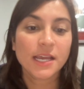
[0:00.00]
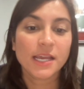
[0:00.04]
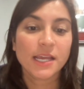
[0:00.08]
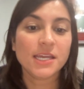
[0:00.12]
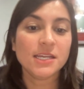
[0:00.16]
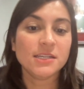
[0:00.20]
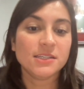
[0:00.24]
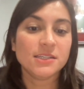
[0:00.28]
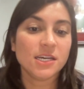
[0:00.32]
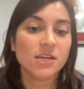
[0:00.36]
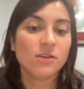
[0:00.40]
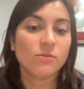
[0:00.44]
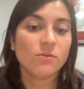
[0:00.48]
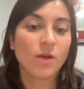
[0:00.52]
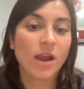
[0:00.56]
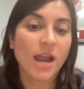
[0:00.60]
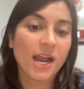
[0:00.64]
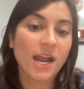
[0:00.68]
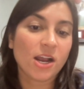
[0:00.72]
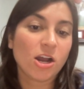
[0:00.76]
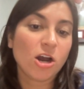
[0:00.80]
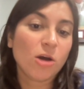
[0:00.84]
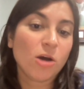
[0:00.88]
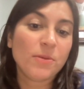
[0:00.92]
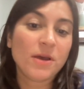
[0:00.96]
He did
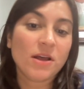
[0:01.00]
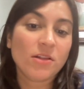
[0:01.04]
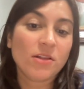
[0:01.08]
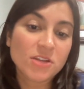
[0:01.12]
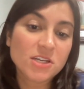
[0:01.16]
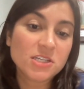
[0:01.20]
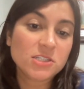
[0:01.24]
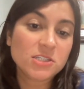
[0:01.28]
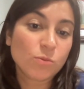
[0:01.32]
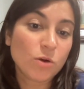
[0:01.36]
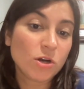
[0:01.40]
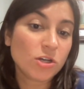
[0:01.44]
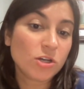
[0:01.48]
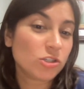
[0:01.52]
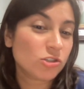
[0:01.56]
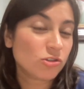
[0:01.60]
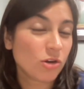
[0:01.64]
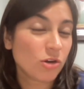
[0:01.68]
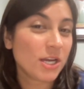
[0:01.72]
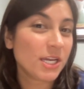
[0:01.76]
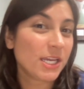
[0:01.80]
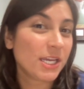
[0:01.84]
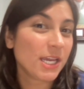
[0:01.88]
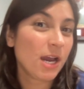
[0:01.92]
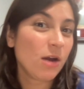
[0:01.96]
rack up at least one
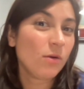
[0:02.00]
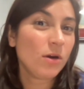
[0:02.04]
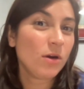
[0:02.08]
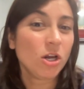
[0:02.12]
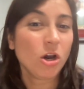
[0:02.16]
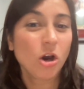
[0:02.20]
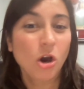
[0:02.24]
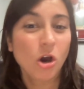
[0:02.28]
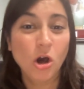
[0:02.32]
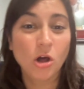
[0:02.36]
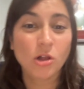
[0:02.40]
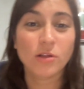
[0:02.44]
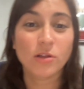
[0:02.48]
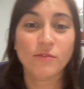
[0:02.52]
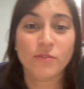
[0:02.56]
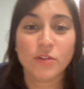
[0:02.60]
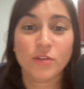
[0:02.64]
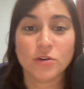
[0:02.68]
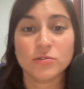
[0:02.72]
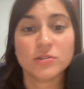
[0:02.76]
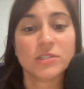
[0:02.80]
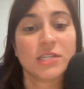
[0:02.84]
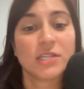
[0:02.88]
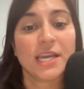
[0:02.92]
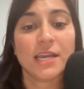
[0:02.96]
strikeout in all of
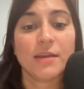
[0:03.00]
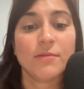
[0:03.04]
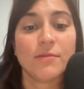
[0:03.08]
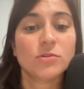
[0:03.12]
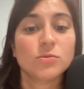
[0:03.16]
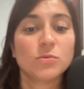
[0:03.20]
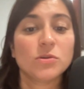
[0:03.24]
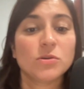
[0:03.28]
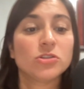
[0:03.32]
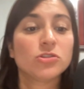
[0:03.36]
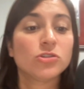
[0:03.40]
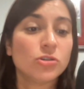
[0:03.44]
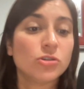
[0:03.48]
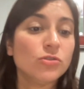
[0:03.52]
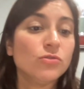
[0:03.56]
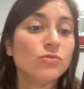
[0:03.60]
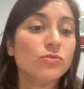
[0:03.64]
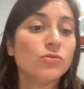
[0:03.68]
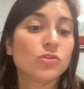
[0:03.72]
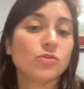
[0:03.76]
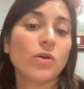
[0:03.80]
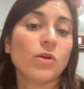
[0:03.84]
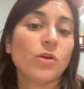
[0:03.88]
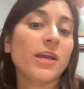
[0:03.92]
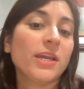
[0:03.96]
those games with two
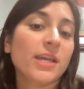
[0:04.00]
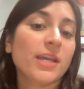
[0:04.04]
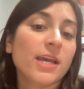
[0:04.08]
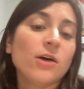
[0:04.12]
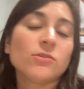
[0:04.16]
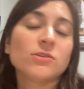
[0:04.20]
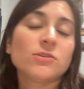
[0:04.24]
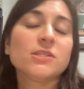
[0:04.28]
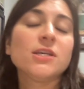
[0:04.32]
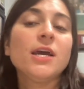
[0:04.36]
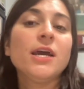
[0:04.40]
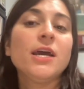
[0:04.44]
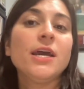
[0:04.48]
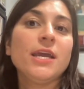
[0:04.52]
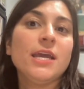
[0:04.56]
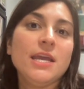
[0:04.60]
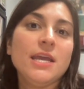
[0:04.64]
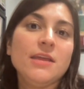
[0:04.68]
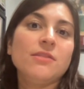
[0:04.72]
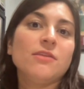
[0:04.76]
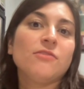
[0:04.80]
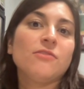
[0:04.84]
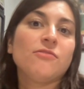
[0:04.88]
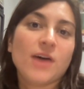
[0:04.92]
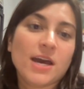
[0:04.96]
strikeouts
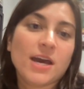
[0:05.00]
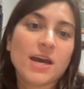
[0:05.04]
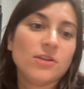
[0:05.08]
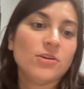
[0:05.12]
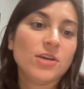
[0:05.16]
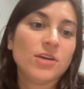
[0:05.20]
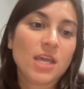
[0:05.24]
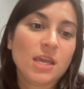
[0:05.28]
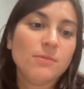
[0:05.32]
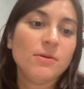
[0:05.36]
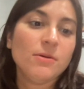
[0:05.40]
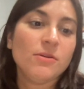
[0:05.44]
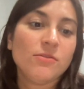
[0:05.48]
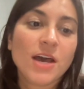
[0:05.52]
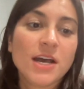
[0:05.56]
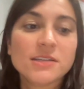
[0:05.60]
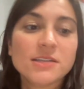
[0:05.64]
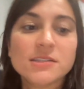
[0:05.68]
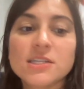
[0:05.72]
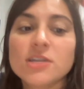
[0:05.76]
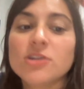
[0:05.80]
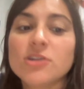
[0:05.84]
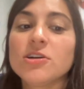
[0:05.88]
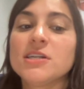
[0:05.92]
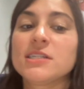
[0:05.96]
in the final game of
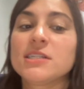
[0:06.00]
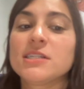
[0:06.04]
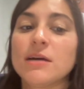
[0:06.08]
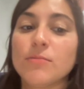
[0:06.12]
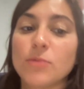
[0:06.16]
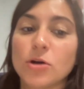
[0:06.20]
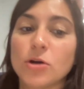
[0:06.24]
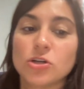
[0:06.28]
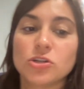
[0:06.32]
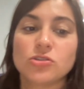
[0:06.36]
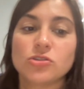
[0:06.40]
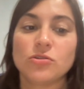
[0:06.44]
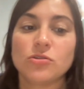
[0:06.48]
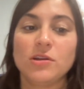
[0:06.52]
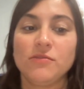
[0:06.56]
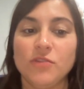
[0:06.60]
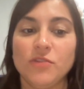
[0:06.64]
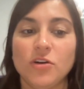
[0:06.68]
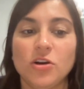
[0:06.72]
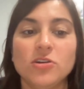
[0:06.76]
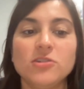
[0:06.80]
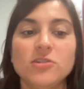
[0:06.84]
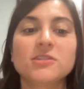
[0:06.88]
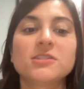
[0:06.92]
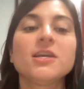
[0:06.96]
that series on March
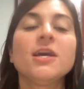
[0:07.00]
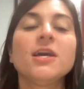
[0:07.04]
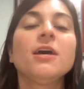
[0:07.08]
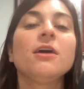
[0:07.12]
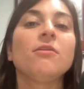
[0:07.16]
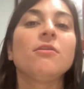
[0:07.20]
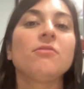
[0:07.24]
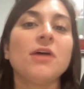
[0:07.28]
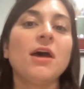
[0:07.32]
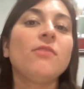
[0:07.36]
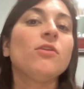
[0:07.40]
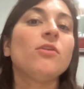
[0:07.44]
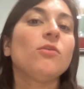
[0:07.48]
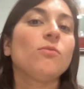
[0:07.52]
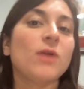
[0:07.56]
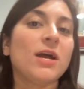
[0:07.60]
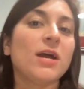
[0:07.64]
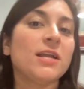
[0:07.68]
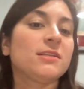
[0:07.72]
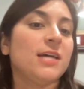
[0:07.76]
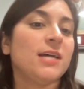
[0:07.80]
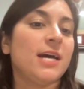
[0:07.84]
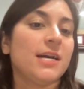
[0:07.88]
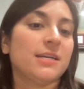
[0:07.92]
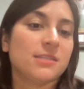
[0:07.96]
31st. Then the
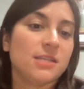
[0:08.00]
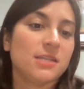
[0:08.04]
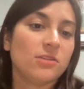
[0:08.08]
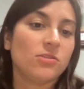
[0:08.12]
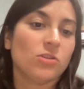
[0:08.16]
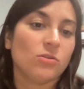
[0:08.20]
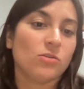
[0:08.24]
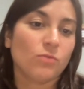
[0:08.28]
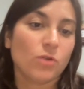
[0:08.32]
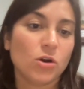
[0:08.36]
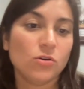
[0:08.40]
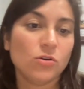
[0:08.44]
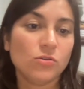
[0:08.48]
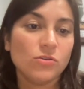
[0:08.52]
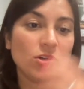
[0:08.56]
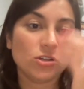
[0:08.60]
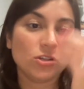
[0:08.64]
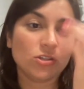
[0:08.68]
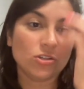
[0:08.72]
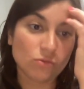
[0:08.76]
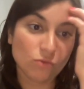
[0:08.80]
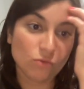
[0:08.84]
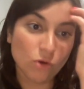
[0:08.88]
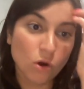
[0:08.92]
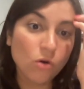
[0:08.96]
Red Sox hit the
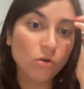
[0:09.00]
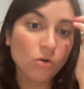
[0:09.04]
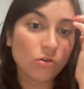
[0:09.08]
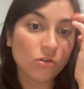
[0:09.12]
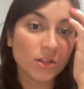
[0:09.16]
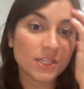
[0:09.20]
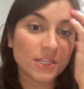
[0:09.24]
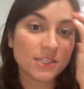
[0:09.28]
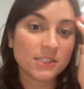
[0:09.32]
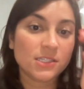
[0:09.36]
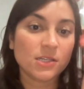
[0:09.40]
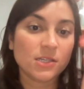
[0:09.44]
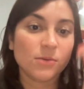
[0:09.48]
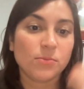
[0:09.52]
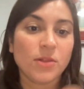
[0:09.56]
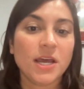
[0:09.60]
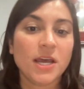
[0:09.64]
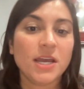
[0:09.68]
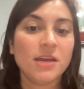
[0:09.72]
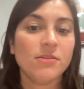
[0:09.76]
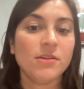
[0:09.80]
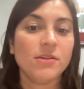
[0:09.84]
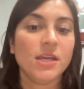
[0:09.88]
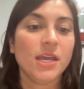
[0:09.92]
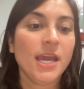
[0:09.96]
road to Oakland to
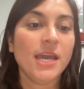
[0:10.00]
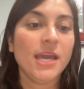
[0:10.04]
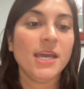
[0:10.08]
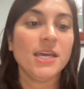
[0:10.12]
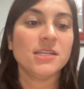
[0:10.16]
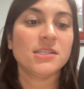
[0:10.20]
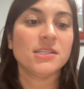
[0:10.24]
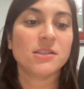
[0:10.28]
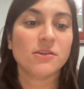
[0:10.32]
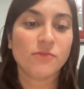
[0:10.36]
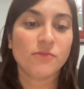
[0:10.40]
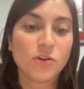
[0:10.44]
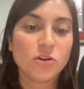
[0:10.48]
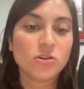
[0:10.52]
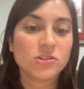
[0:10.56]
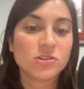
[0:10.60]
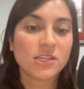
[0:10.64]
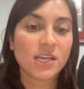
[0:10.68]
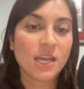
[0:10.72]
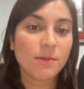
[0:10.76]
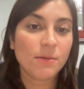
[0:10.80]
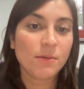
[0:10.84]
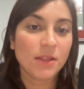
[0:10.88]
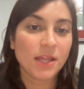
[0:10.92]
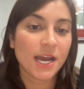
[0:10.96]
play the A's. The
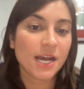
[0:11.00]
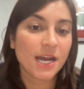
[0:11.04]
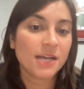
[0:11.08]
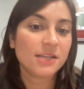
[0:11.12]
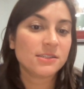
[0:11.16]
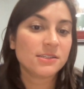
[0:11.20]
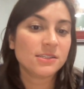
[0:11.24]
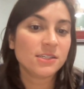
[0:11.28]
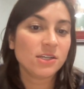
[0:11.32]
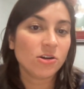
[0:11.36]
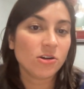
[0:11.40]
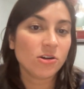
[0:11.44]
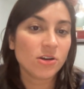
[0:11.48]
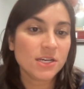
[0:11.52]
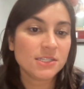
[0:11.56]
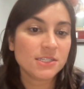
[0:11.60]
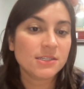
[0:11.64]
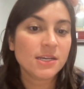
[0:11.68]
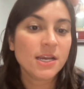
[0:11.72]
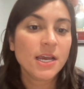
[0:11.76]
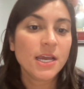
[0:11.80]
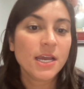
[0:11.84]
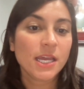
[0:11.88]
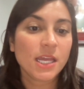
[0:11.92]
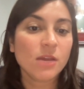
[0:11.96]
first game of that
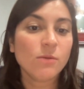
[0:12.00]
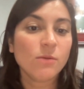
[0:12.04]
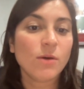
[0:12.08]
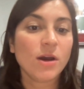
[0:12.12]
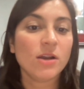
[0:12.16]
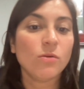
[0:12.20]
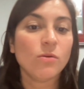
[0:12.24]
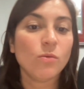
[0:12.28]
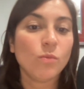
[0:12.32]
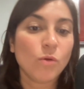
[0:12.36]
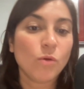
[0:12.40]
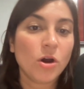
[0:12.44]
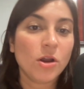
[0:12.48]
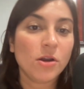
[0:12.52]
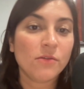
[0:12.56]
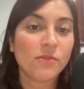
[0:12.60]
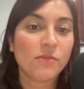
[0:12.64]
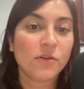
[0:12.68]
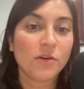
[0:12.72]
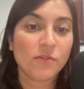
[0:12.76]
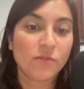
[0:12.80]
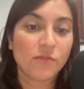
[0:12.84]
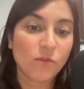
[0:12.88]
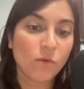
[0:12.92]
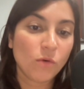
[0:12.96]
series, he went 1
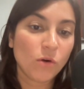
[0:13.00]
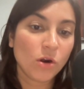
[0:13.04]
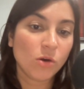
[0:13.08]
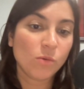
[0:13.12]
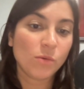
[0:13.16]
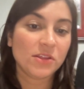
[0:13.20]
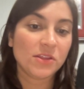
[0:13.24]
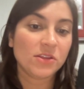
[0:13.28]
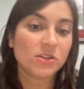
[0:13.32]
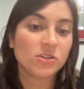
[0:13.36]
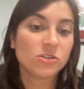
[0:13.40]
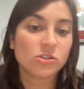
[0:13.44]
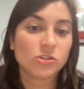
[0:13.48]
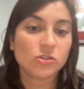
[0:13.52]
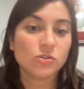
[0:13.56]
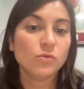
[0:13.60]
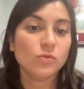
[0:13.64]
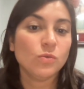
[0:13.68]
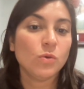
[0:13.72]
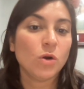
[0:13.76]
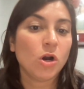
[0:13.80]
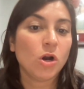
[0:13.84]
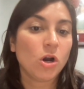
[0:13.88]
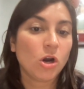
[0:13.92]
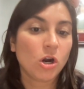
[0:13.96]
for 4 with
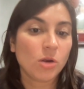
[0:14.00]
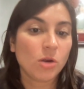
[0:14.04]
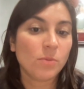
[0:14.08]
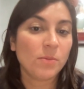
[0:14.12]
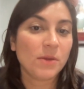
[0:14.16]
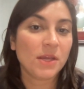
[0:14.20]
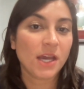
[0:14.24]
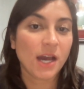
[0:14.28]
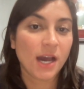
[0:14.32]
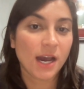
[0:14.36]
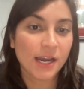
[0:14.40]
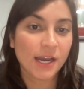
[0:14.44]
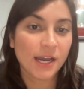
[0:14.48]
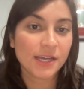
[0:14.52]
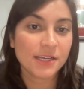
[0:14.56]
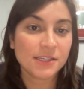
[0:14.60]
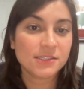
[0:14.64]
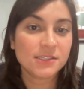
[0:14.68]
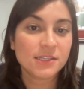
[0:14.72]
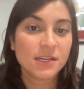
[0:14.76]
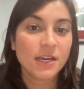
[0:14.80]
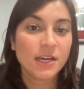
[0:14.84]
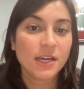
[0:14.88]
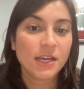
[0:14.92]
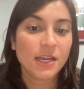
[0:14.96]
two
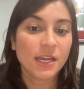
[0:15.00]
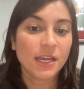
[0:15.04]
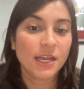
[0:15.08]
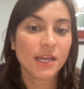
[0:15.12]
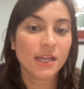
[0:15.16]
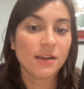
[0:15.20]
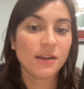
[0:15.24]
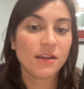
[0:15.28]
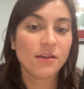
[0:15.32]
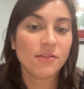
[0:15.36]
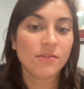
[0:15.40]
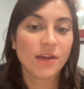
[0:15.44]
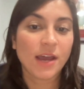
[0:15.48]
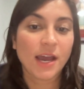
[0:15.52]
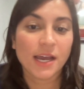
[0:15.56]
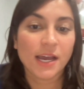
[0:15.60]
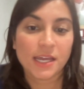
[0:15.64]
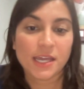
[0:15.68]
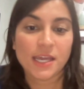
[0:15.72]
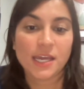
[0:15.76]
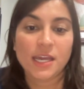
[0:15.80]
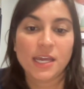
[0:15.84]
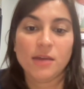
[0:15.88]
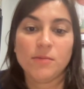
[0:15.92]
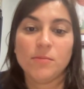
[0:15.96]
RBIs in
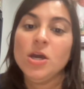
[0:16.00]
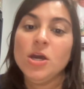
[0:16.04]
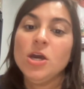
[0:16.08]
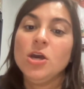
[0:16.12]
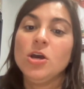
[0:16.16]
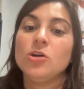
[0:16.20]
that game